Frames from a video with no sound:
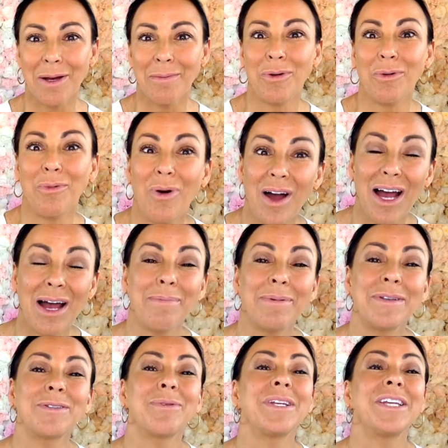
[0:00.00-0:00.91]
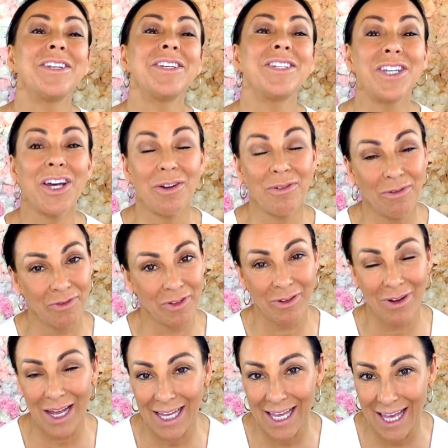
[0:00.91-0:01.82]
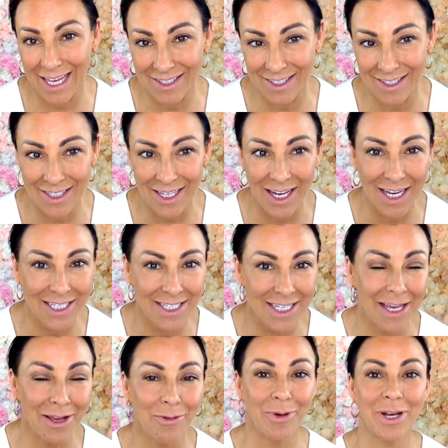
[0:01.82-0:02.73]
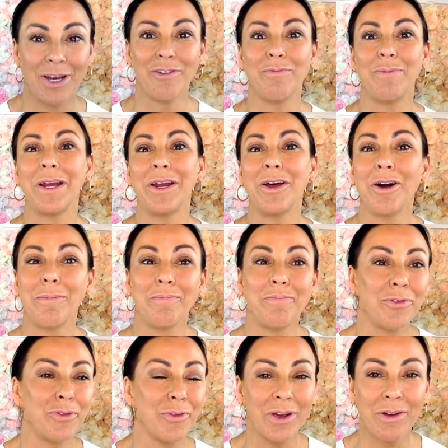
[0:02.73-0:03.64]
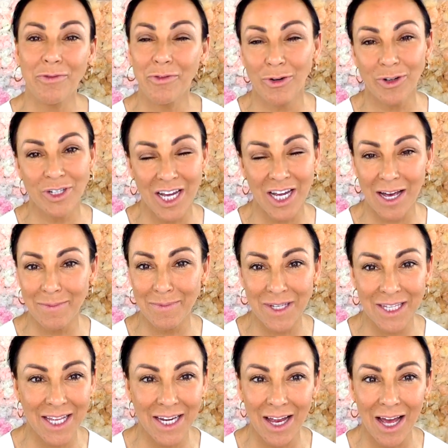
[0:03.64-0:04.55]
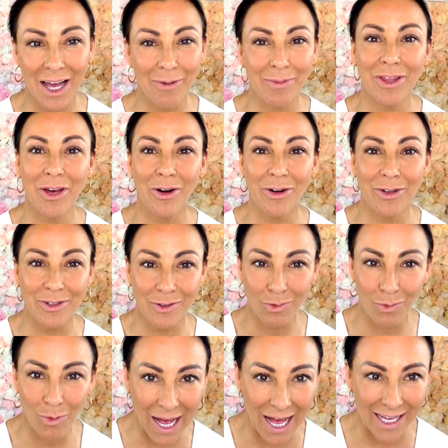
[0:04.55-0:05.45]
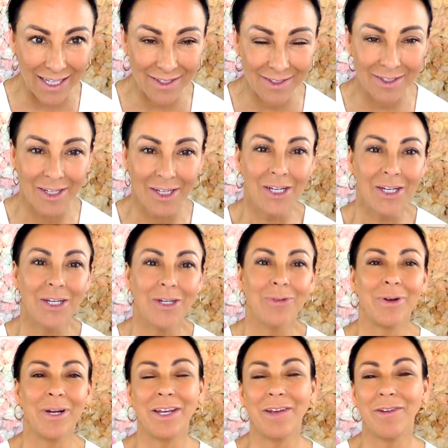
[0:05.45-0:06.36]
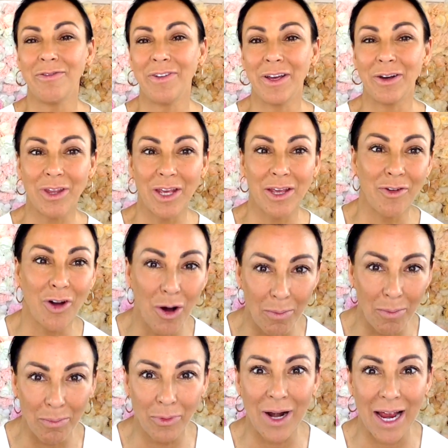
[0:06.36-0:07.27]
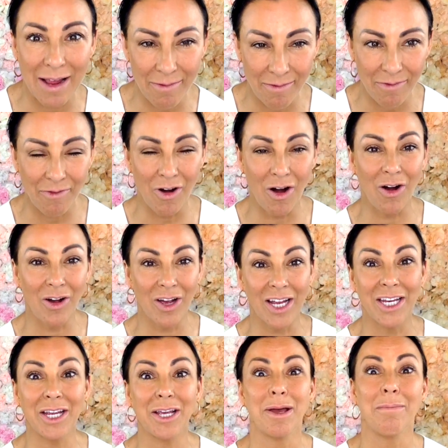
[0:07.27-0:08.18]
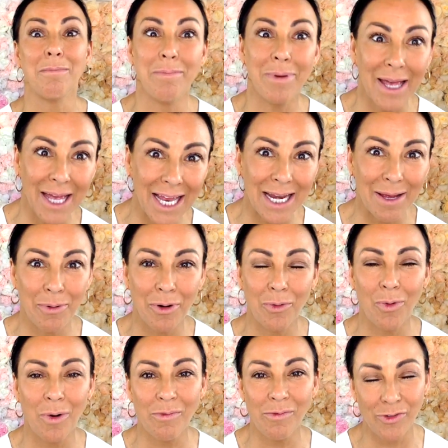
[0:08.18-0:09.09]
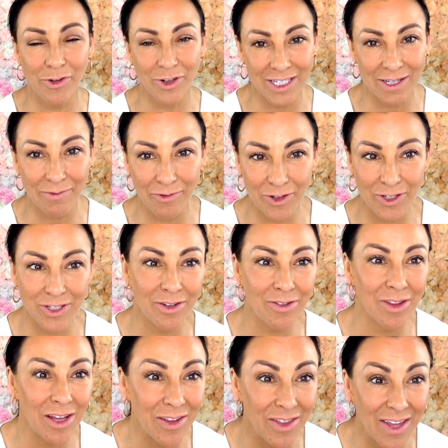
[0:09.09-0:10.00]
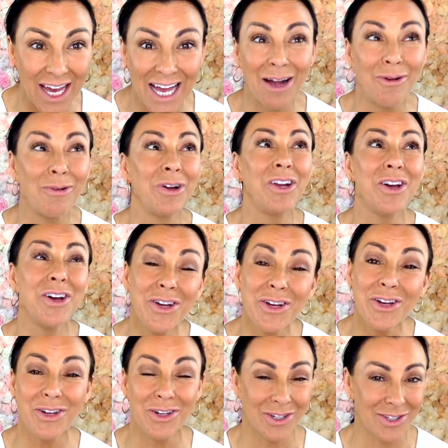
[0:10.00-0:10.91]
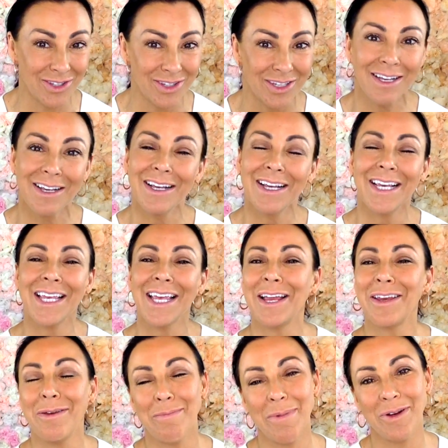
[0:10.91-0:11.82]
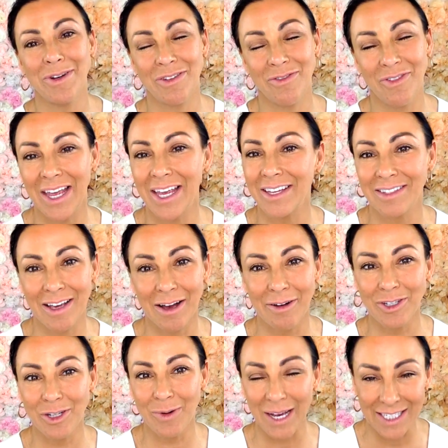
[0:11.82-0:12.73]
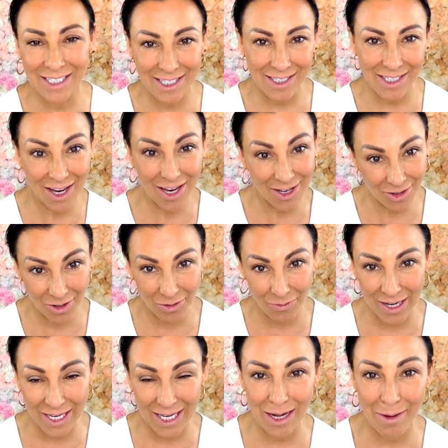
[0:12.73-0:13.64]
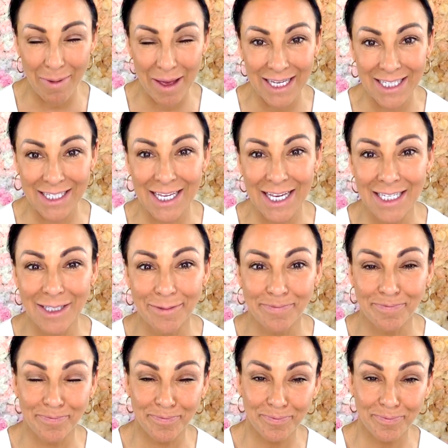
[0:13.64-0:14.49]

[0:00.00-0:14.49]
But what happens when you don't feel like exercising? When you've been up three or four times in the night with hot sweats? When you feel that you've got brain fog and you can barely put one foot in front of the other? How on earth can you motivate yourself to exercise on a regular basis?